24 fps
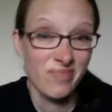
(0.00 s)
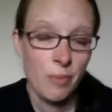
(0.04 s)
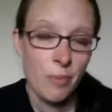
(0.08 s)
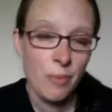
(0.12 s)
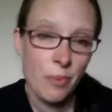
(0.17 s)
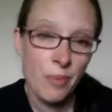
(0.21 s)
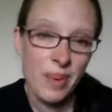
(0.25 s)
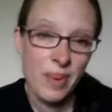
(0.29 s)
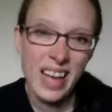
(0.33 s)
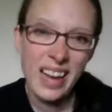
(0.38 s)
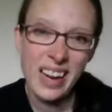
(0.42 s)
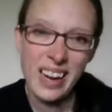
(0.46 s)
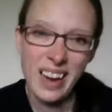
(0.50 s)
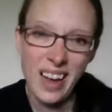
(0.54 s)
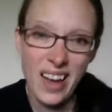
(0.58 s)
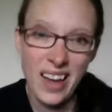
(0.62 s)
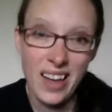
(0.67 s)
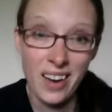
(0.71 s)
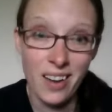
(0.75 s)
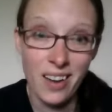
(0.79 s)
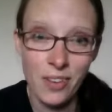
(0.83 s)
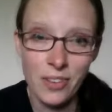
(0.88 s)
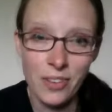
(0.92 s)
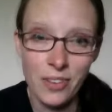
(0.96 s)
I
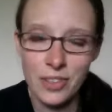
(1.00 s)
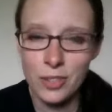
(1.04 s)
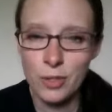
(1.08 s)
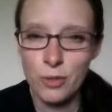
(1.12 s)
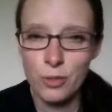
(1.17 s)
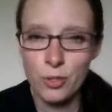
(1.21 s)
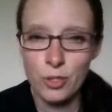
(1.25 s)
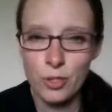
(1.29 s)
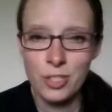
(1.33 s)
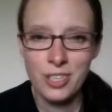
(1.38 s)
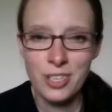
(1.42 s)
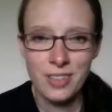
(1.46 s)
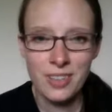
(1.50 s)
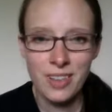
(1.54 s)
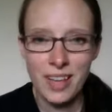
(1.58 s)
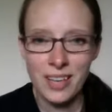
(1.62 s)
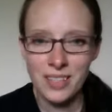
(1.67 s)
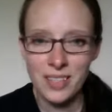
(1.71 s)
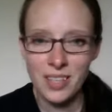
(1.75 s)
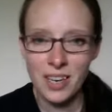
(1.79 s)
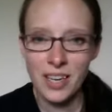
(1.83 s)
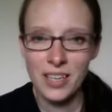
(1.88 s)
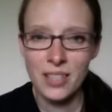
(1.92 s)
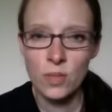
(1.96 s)
had a health and nutrition
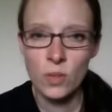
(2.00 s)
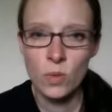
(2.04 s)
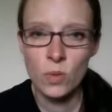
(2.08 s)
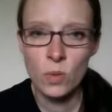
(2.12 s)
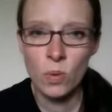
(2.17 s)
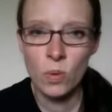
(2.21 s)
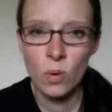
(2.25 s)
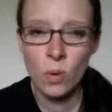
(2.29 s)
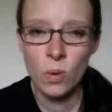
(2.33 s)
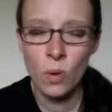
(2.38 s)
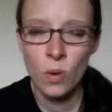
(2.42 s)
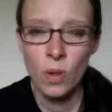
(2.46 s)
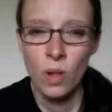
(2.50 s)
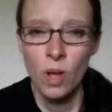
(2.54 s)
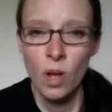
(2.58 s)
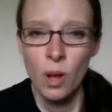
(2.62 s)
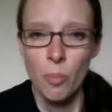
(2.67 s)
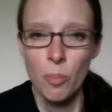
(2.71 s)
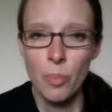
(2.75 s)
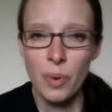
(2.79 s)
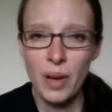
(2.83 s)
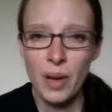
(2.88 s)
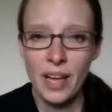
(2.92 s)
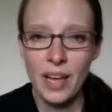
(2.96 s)
class in high school,
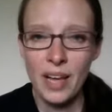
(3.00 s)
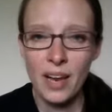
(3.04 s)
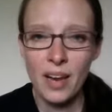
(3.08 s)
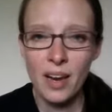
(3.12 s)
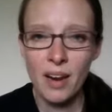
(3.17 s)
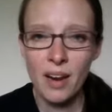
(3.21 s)
but